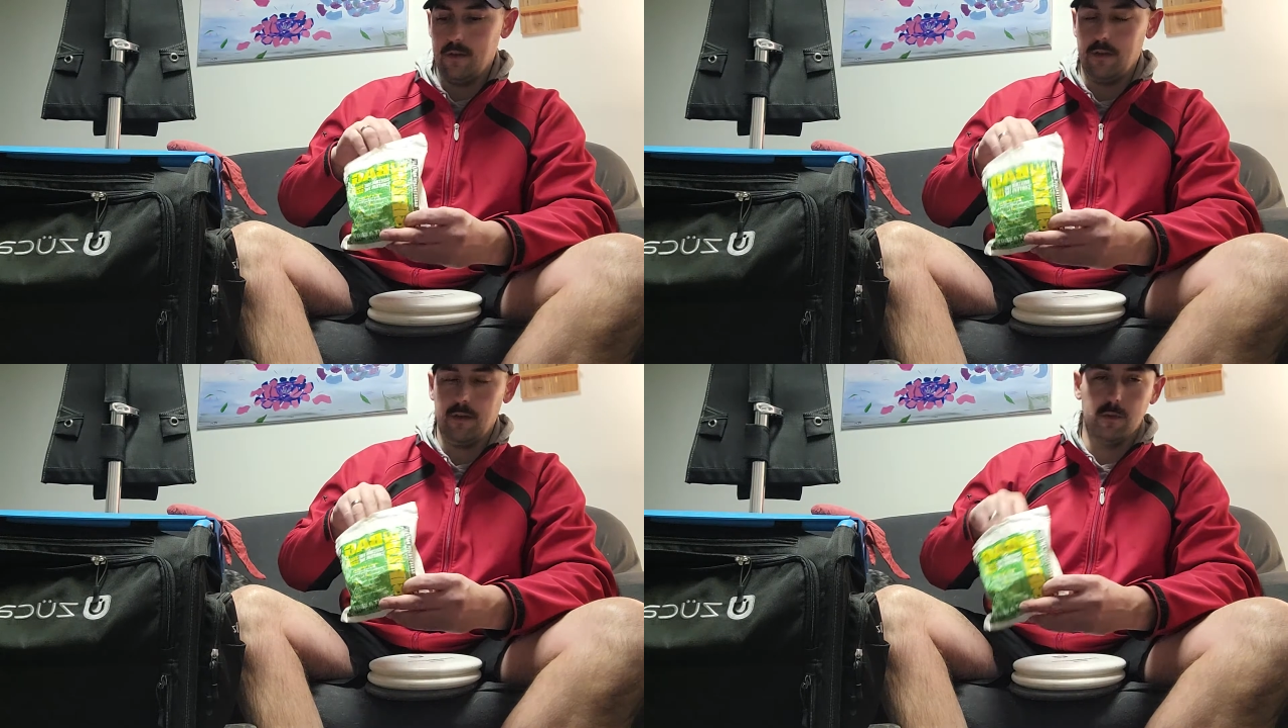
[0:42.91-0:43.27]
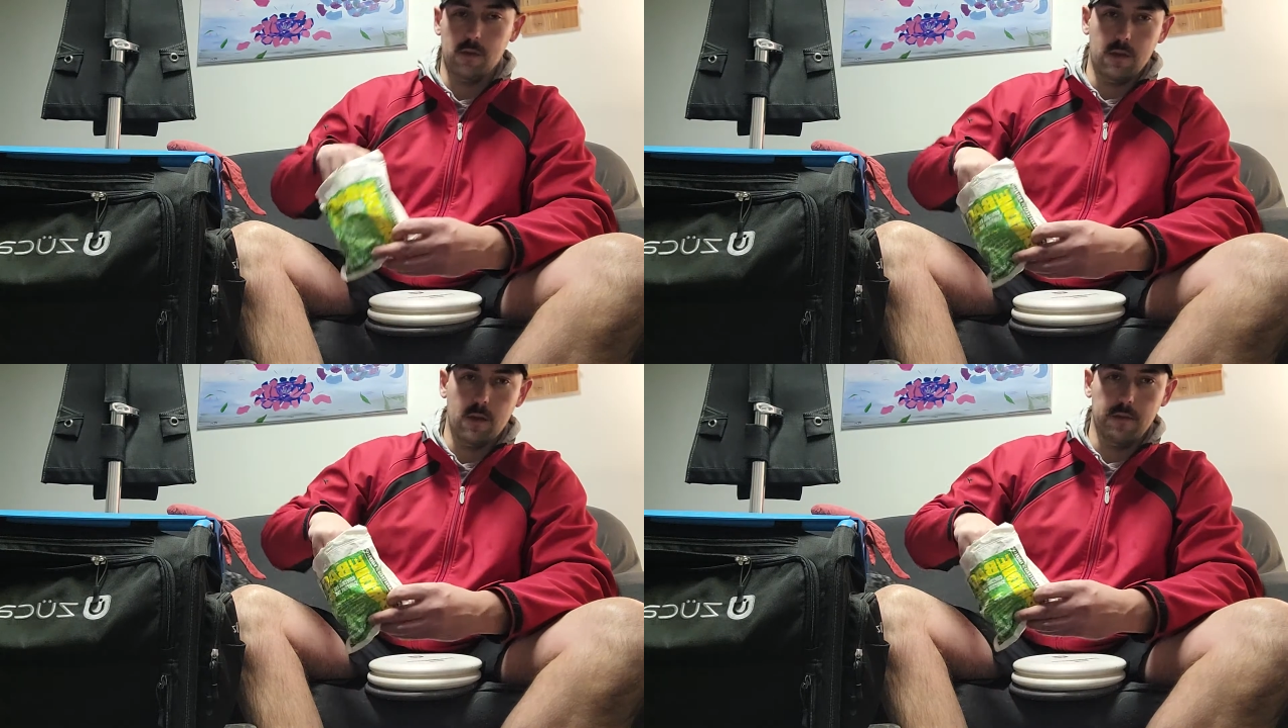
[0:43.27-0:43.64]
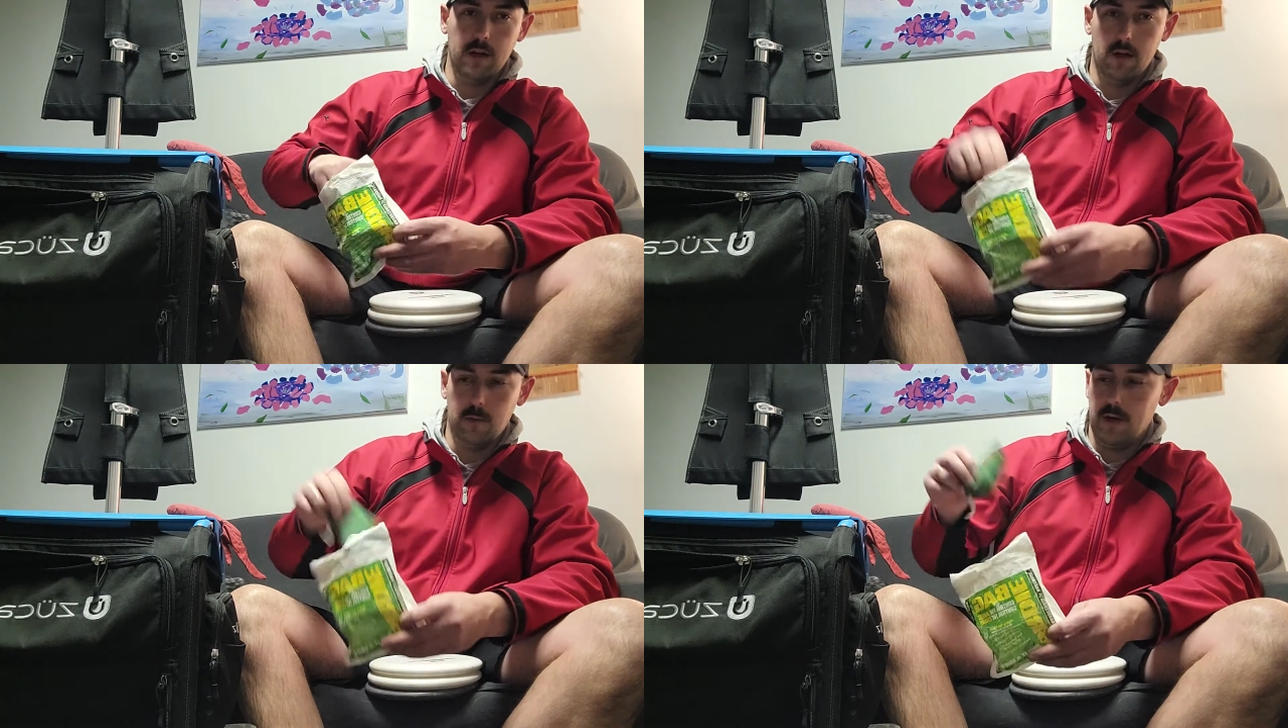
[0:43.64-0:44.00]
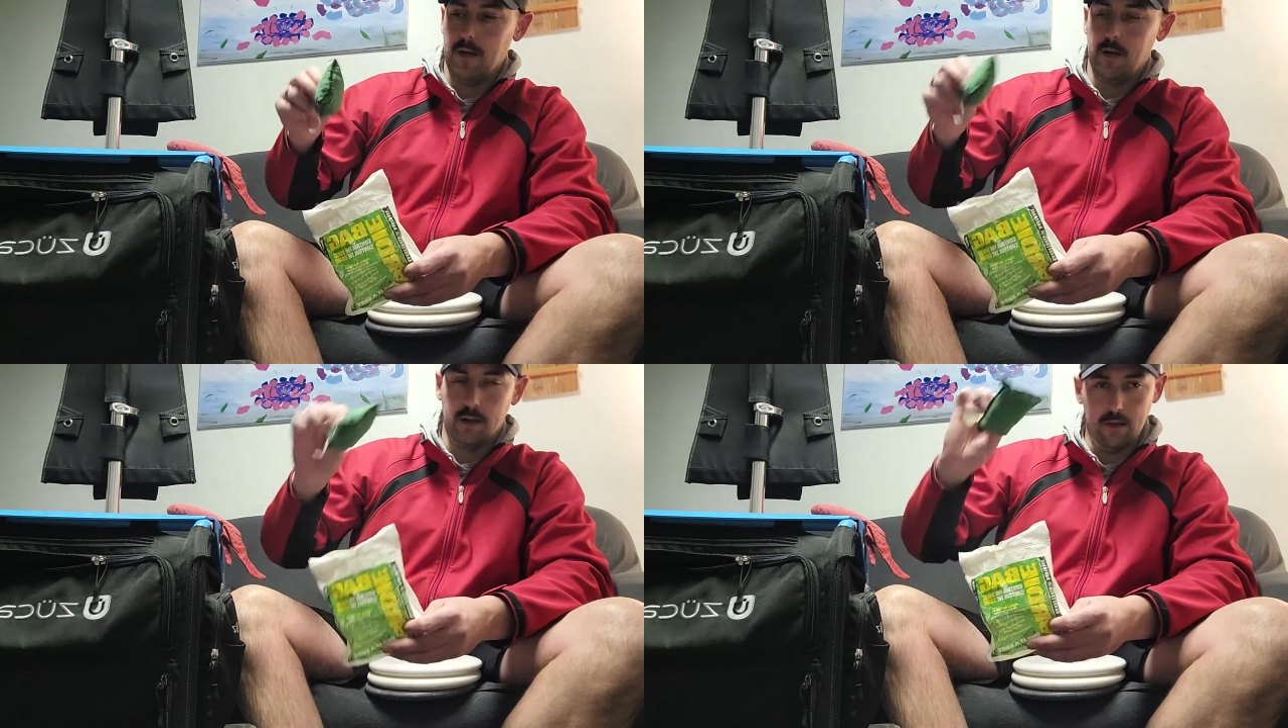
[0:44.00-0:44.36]
You just never know what you're
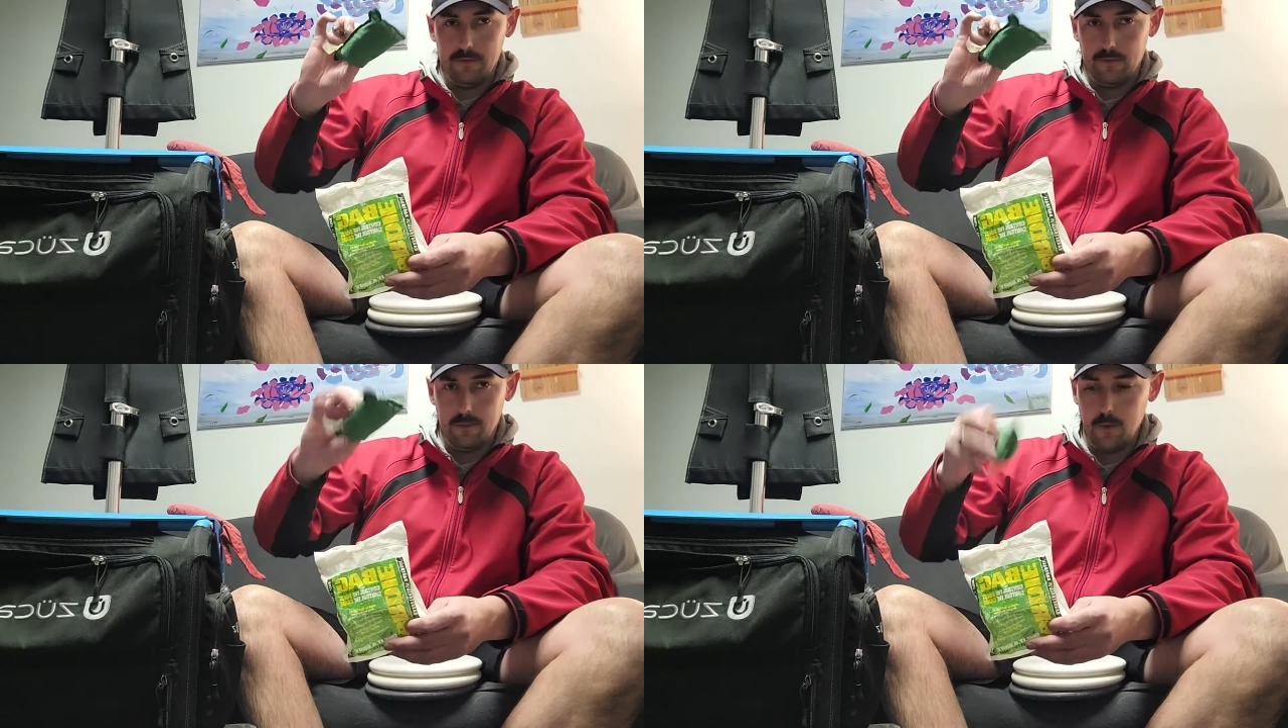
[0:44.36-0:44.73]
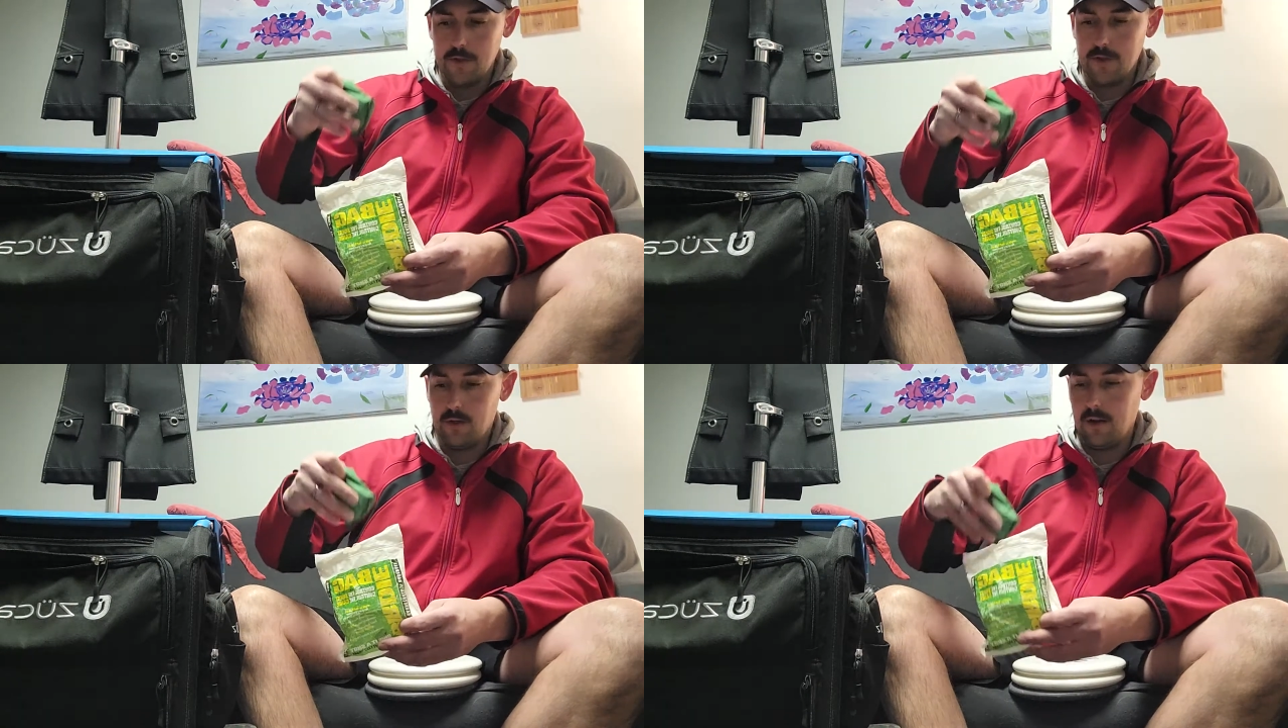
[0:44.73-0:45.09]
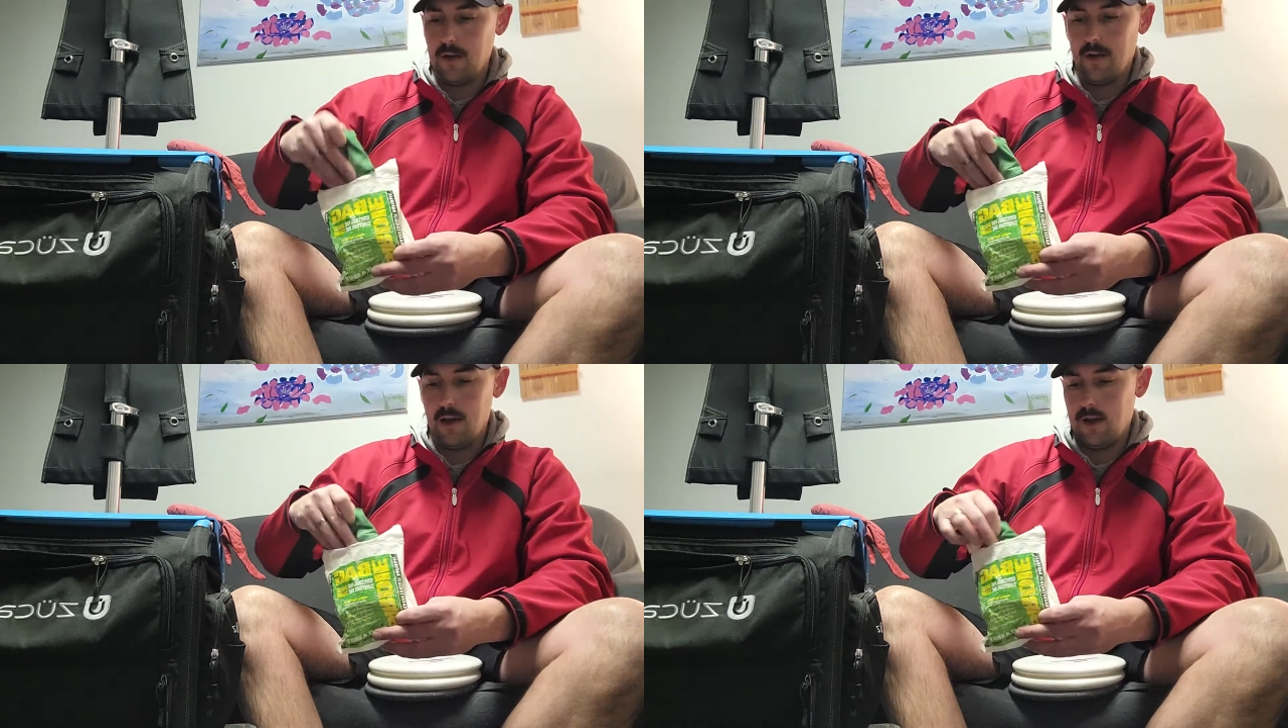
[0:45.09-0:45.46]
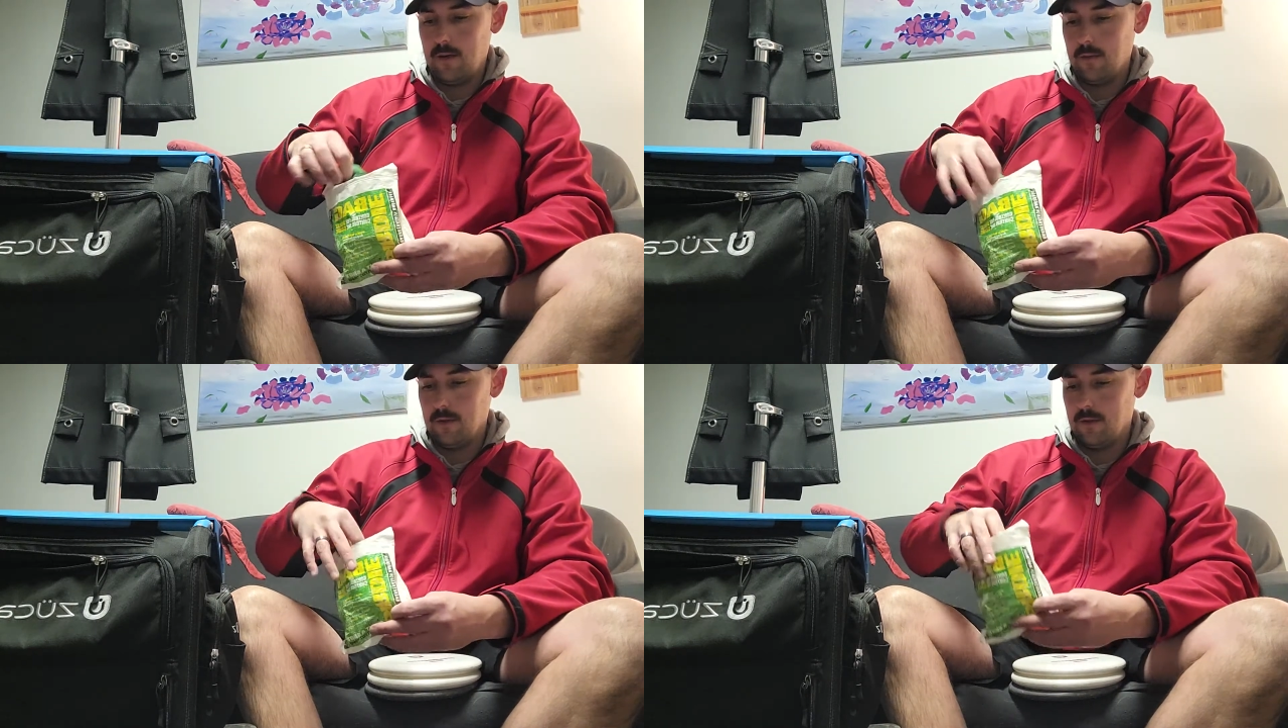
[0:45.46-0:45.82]
gonna get for moisture right now
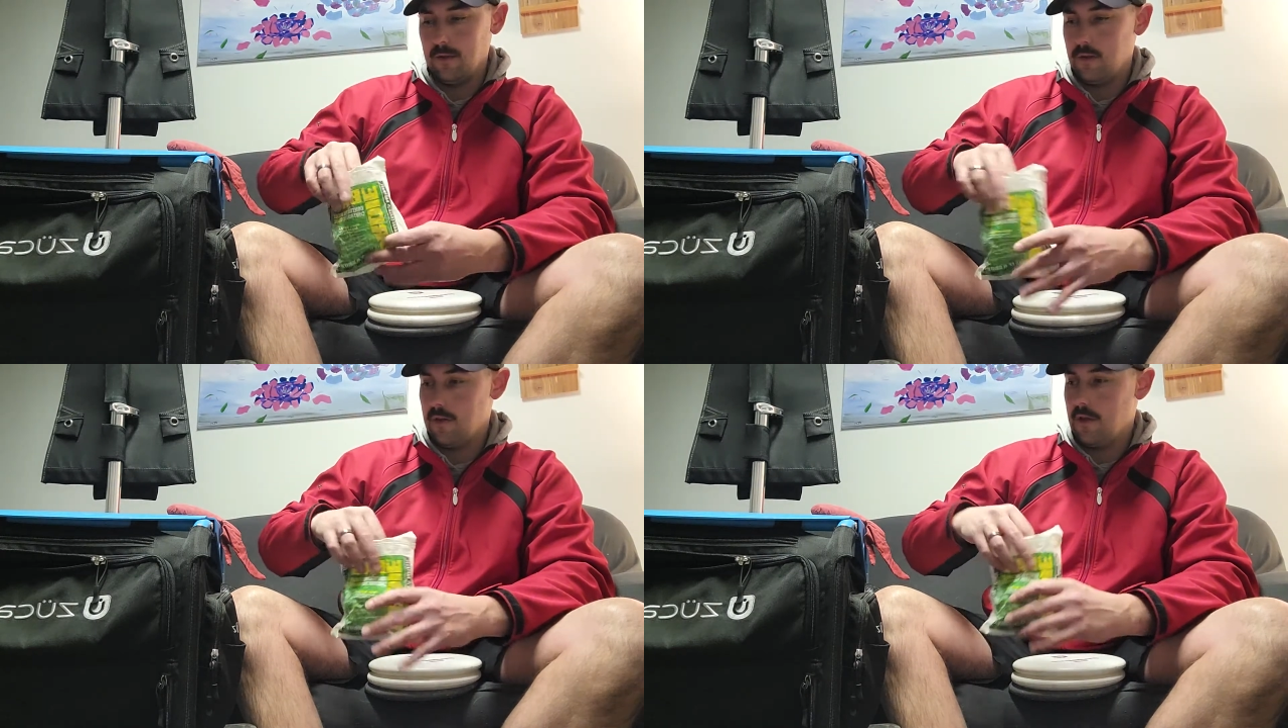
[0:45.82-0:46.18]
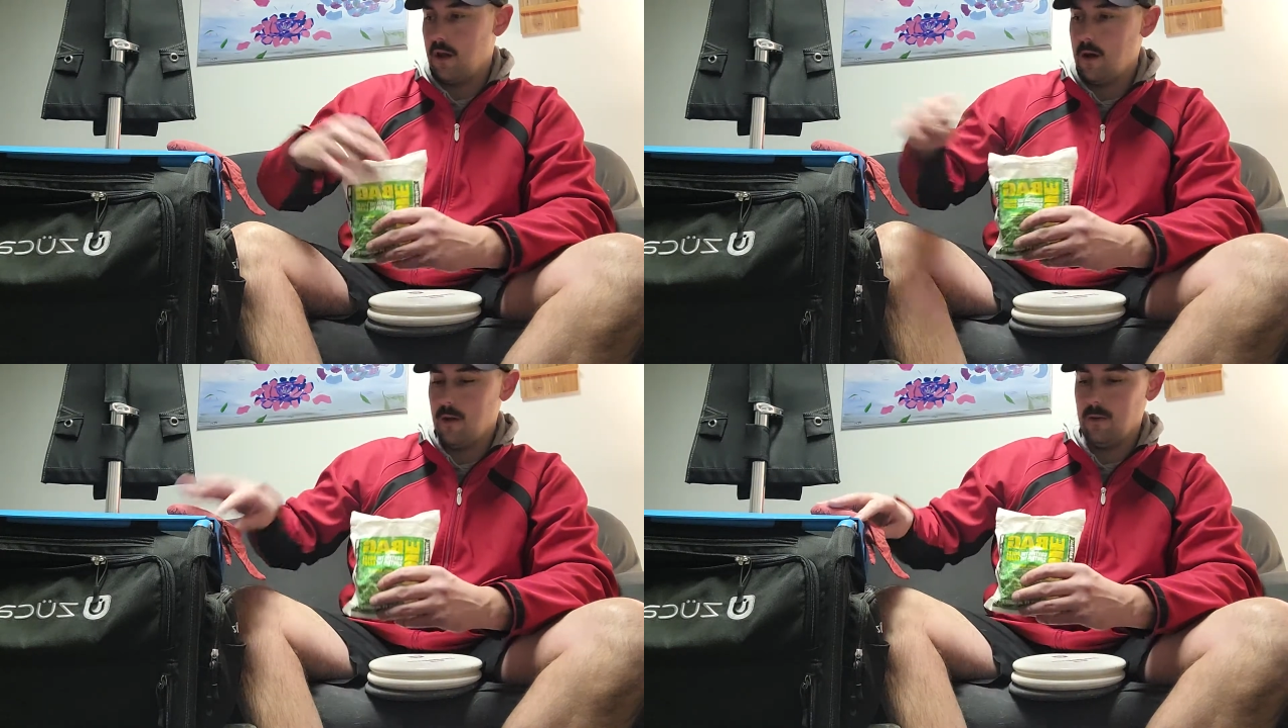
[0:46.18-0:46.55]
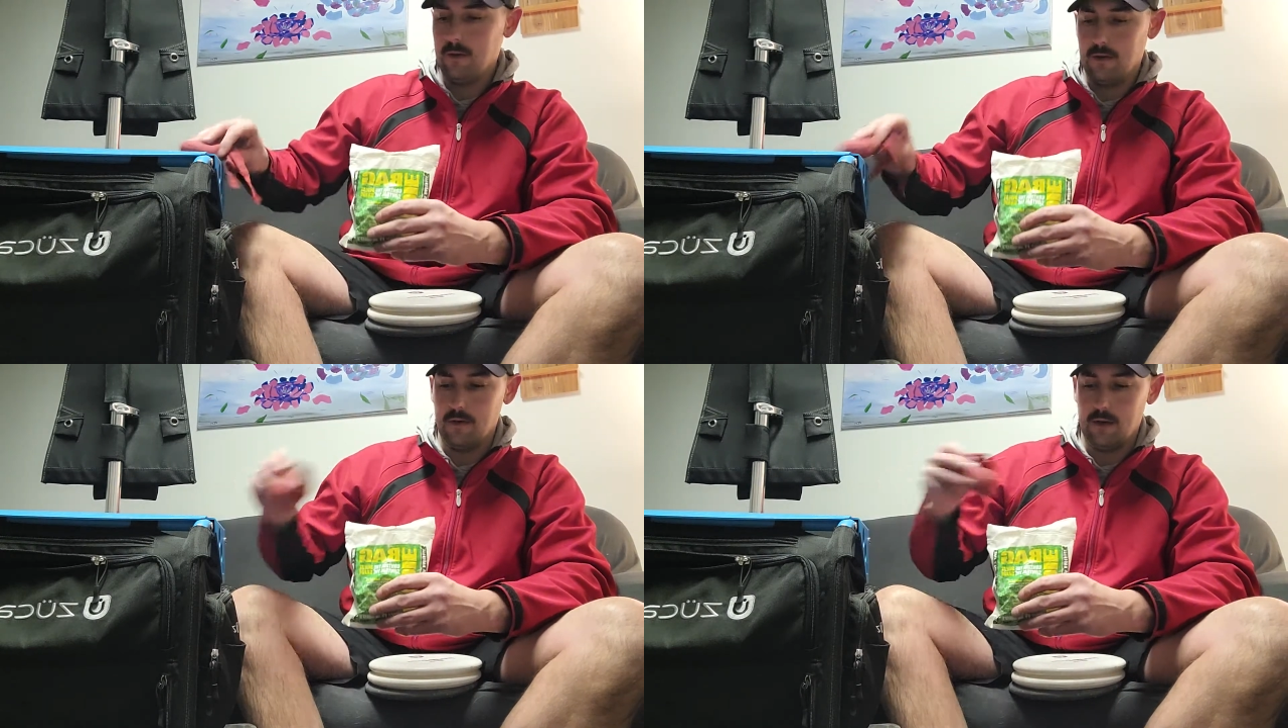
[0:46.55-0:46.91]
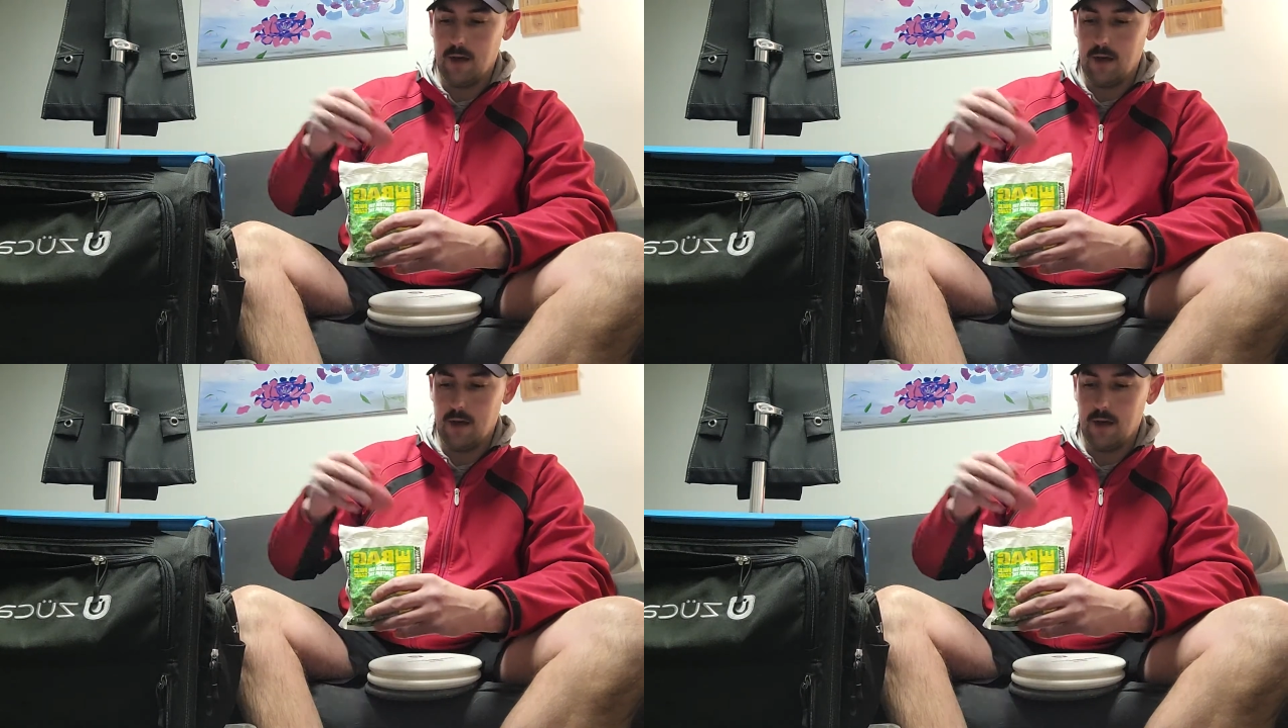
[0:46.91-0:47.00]
with the snow and